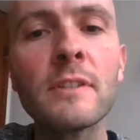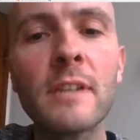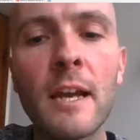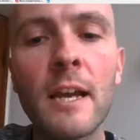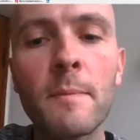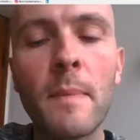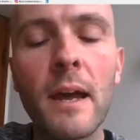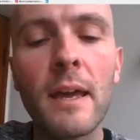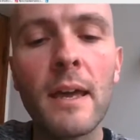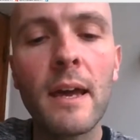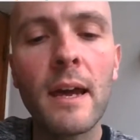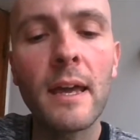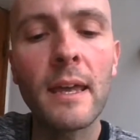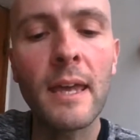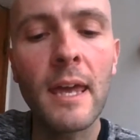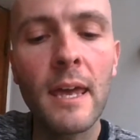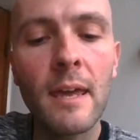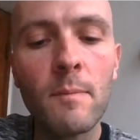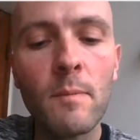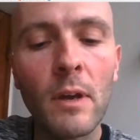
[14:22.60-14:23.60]
the
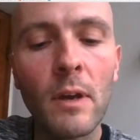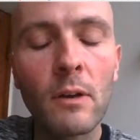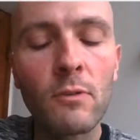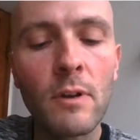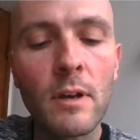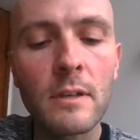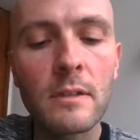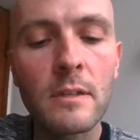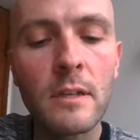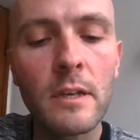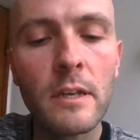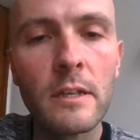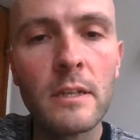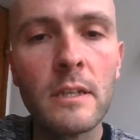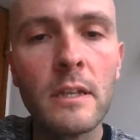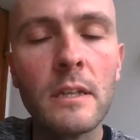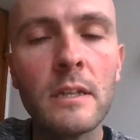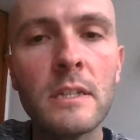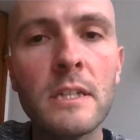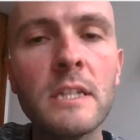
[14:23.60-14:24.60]
first time I came
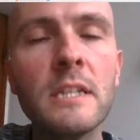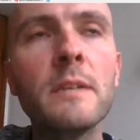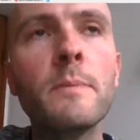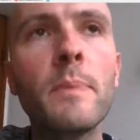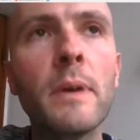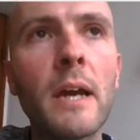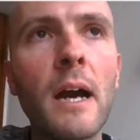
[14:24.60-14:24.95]
across